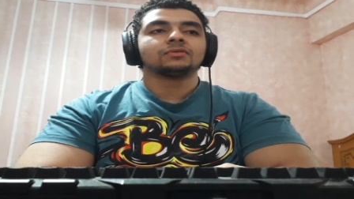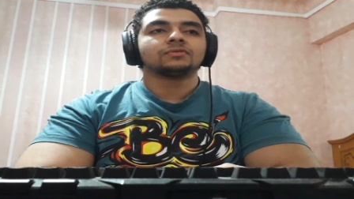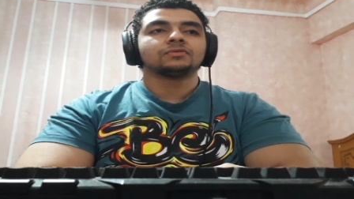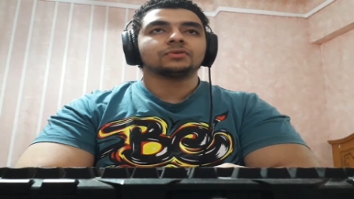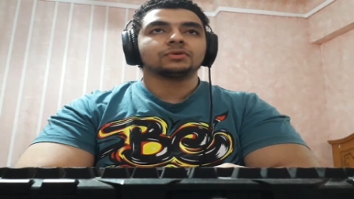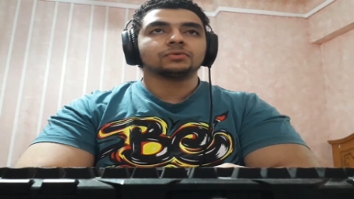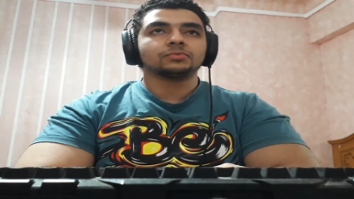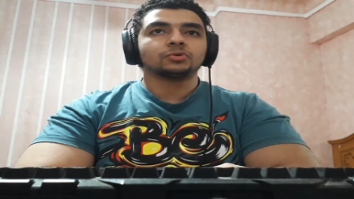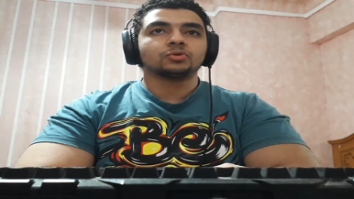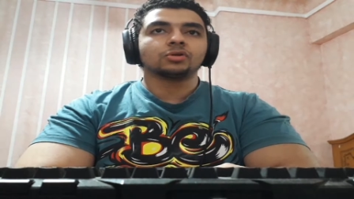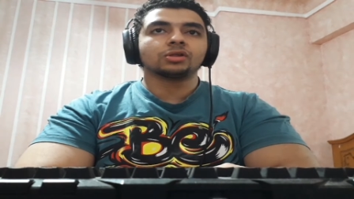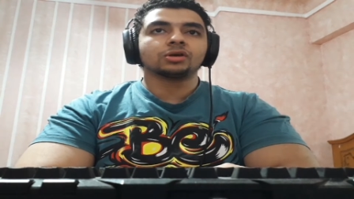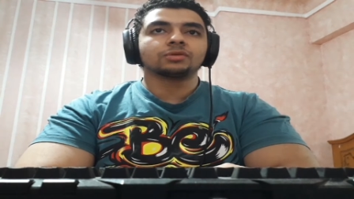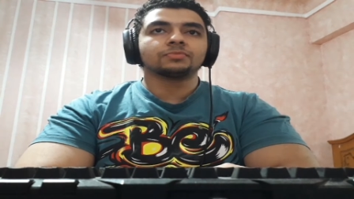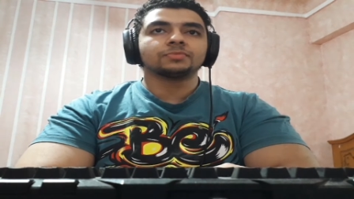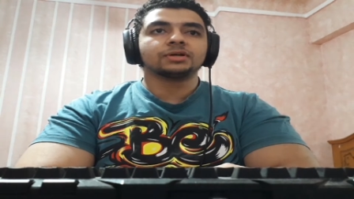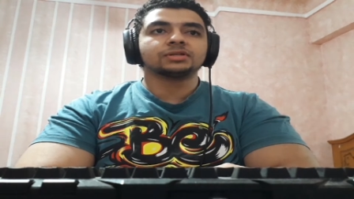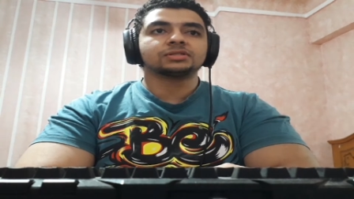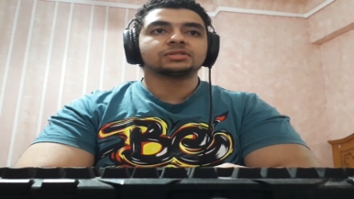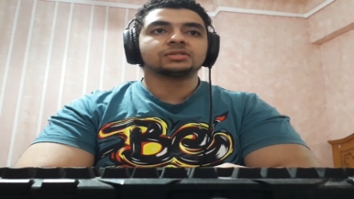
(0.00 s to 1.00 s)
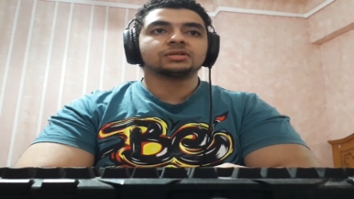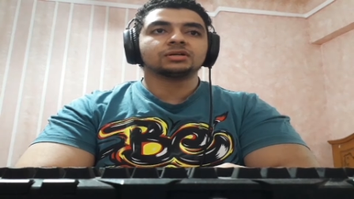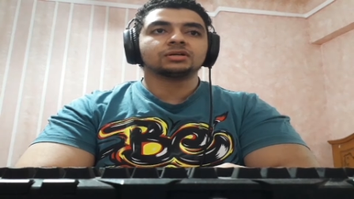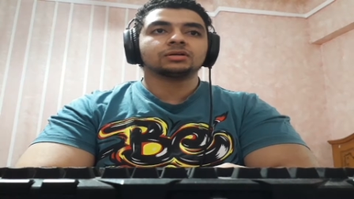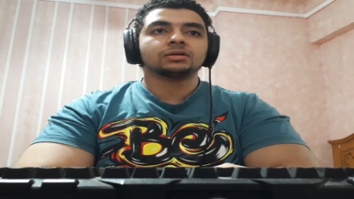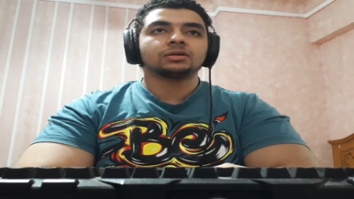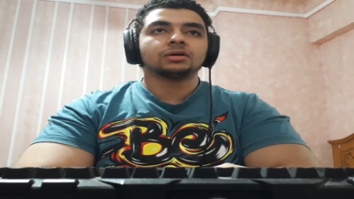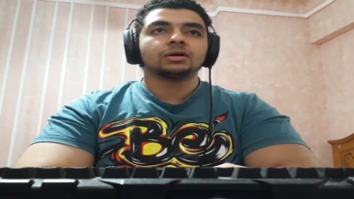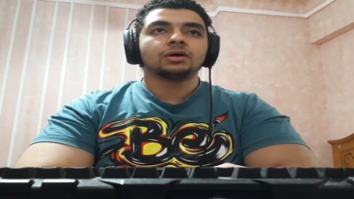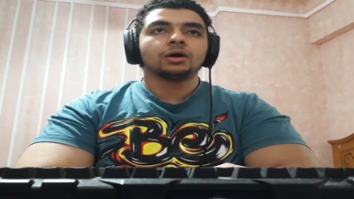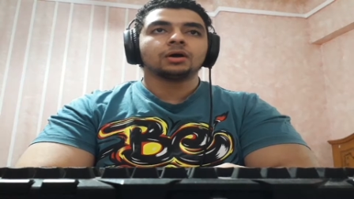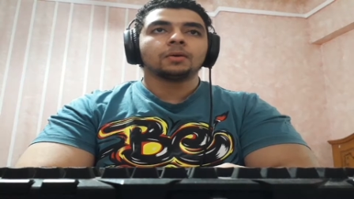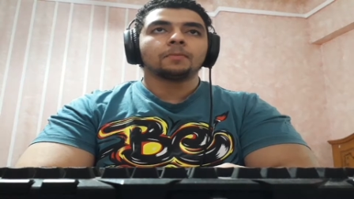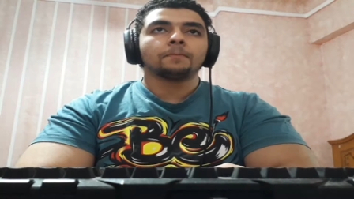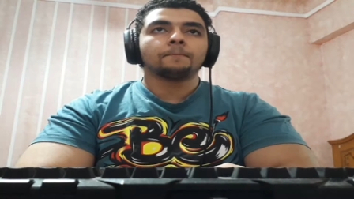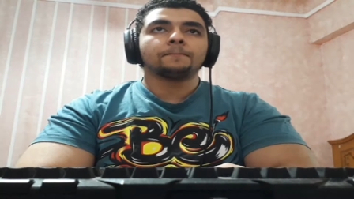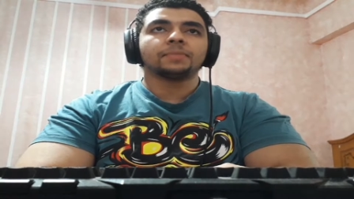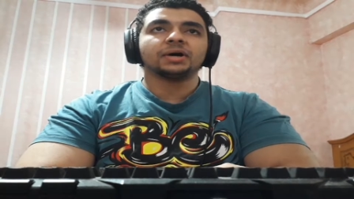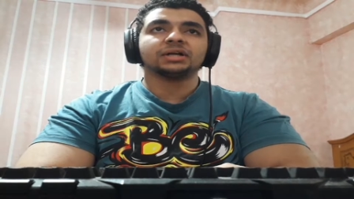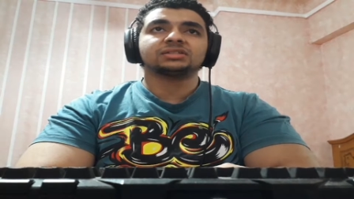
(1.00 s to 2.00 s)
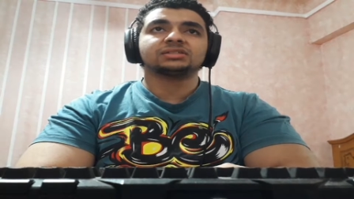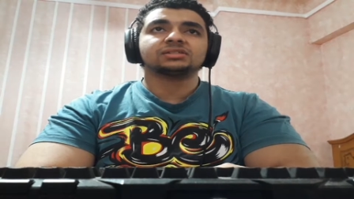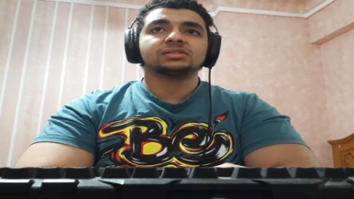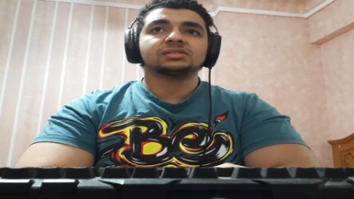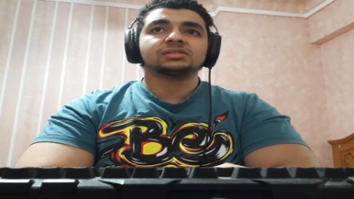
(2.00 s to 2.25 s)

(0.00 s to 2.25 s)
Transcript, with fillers: from Cooling Master, but